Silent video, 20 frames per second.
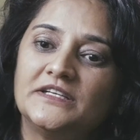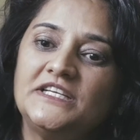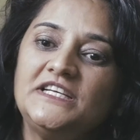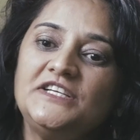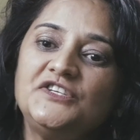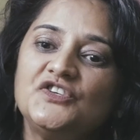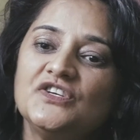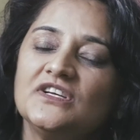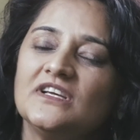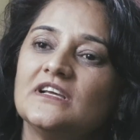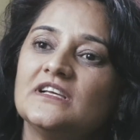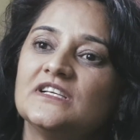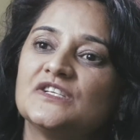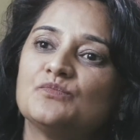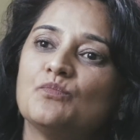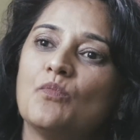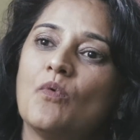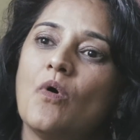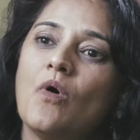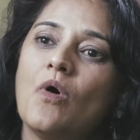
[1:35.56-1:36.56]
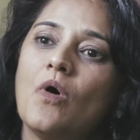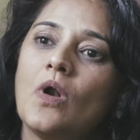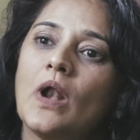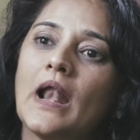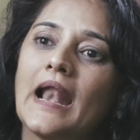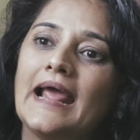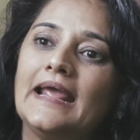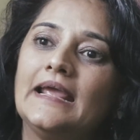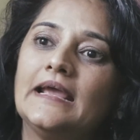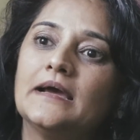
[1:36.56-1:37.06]
Teaching is more
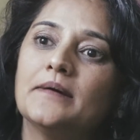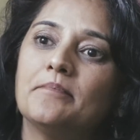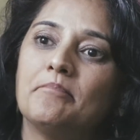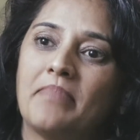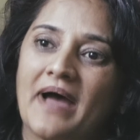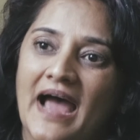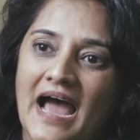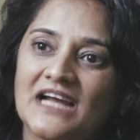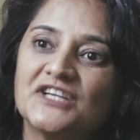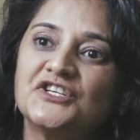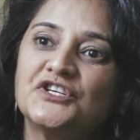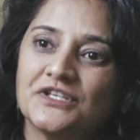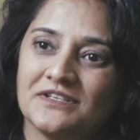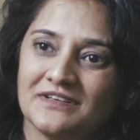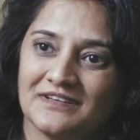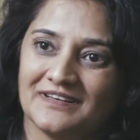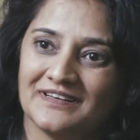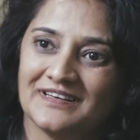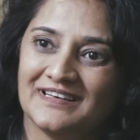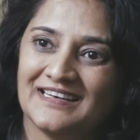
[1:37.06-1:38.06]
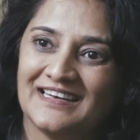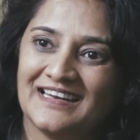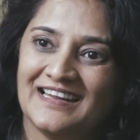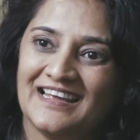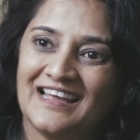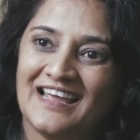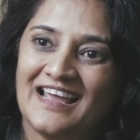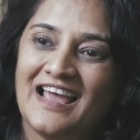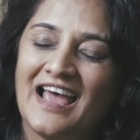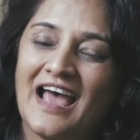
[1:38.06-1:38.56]
like a passion,
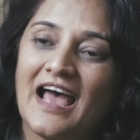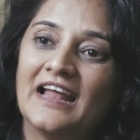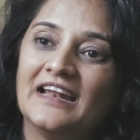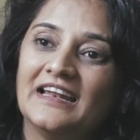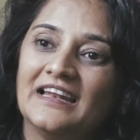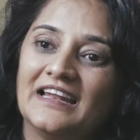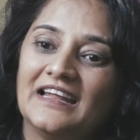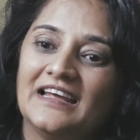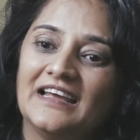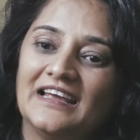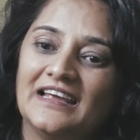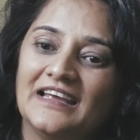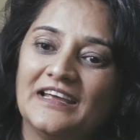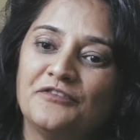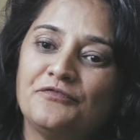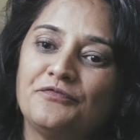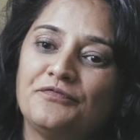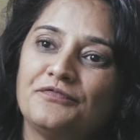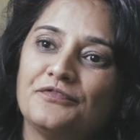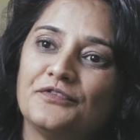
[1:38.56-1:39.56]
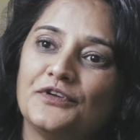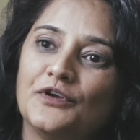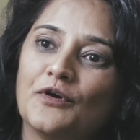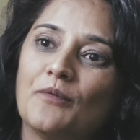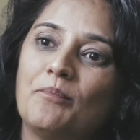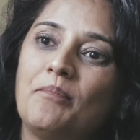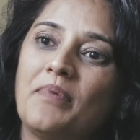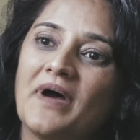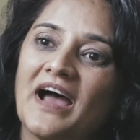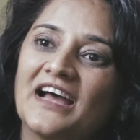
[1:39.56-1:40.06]
and if
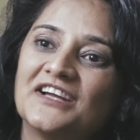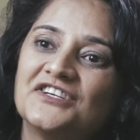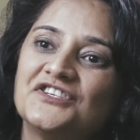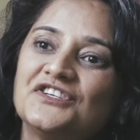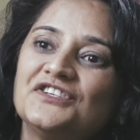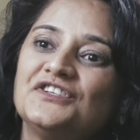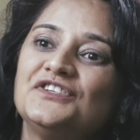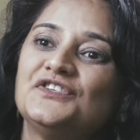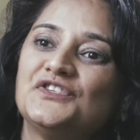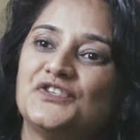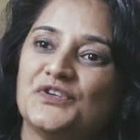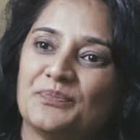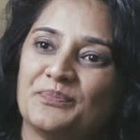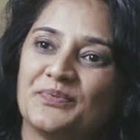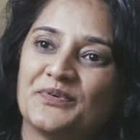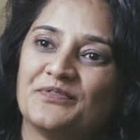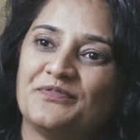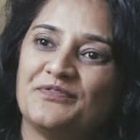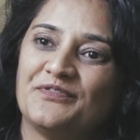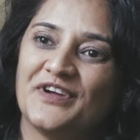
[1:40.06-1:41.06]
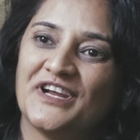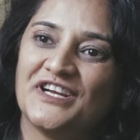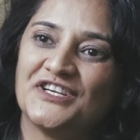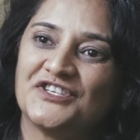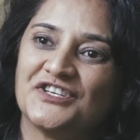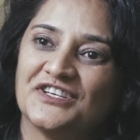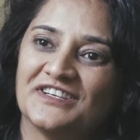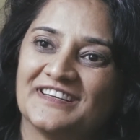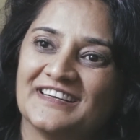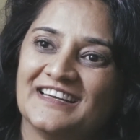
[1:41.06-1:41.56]
your passion is your
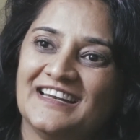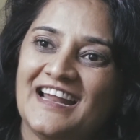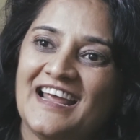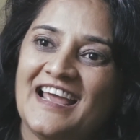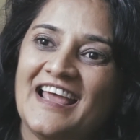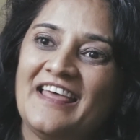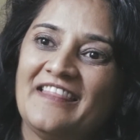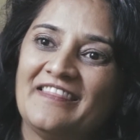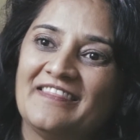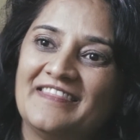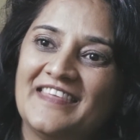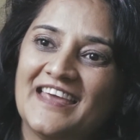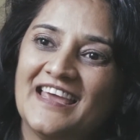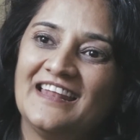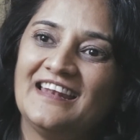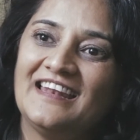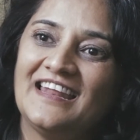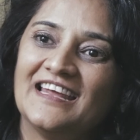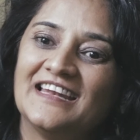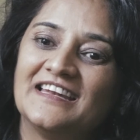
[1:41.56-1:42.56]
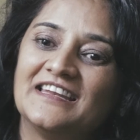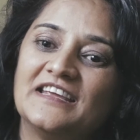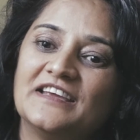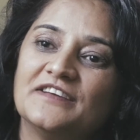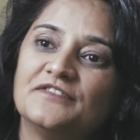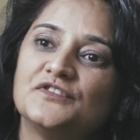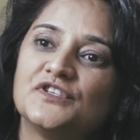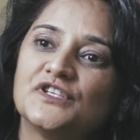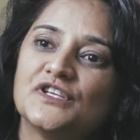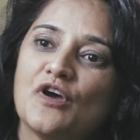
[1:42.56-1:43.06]
profession, then it
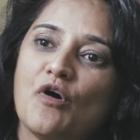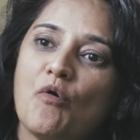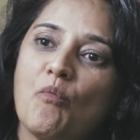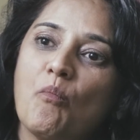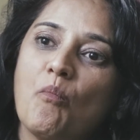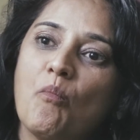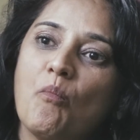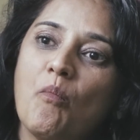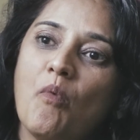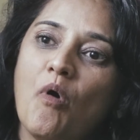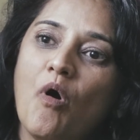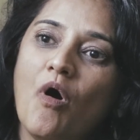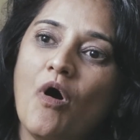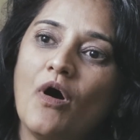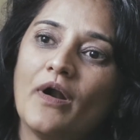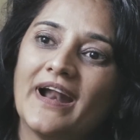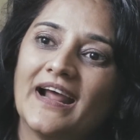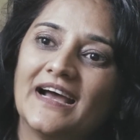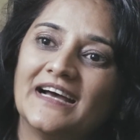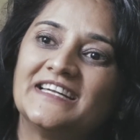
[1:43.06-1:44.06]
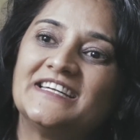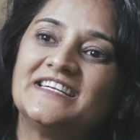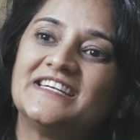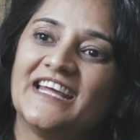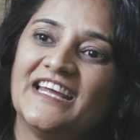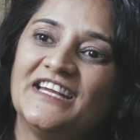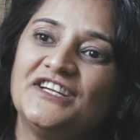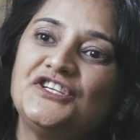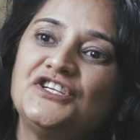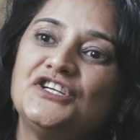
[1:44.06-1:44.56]
gives more
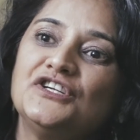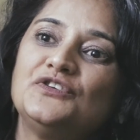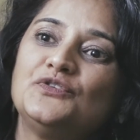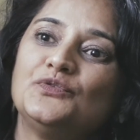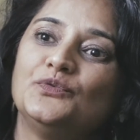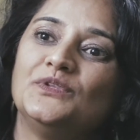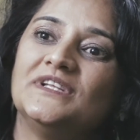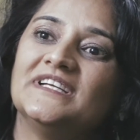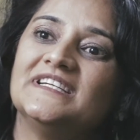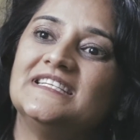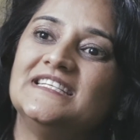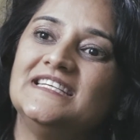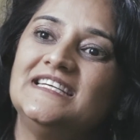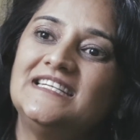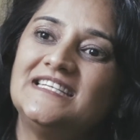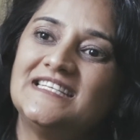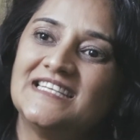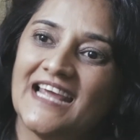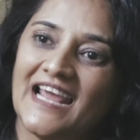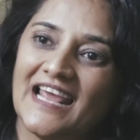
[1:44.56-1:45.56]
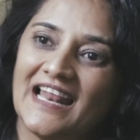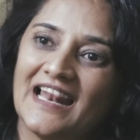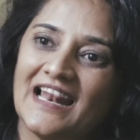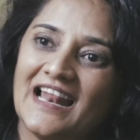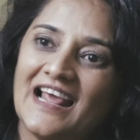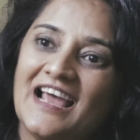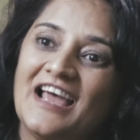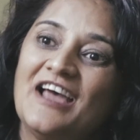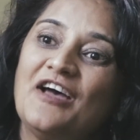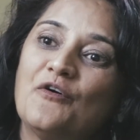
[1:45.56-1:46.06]
attention to the detail
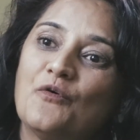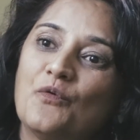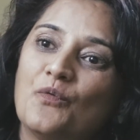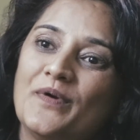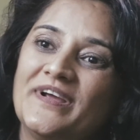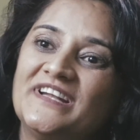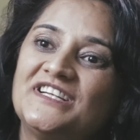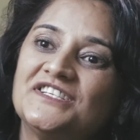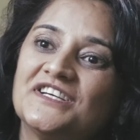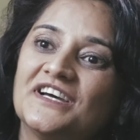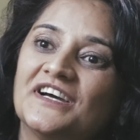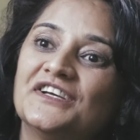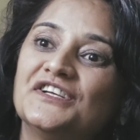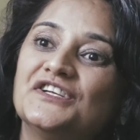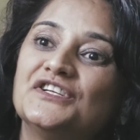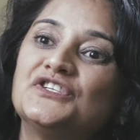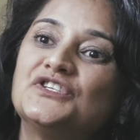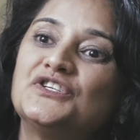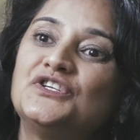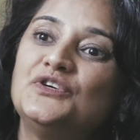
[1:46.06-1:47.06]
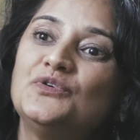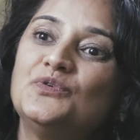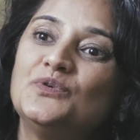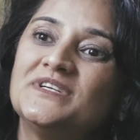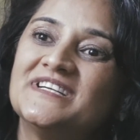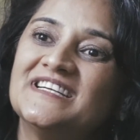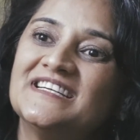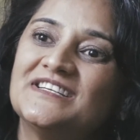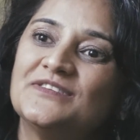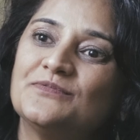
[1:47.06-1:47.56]
which a
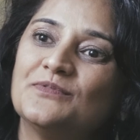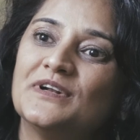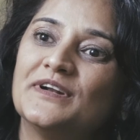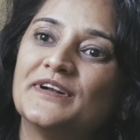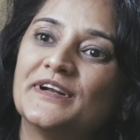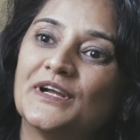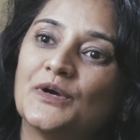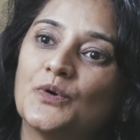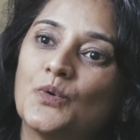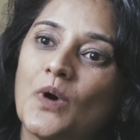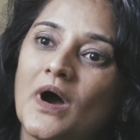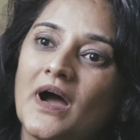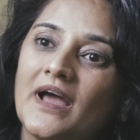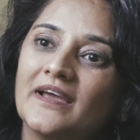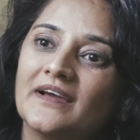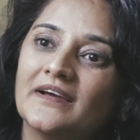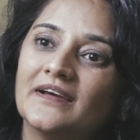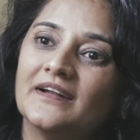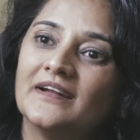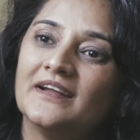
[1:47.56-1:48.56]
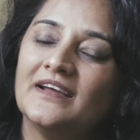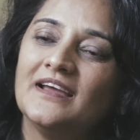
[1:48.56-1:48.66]
student will require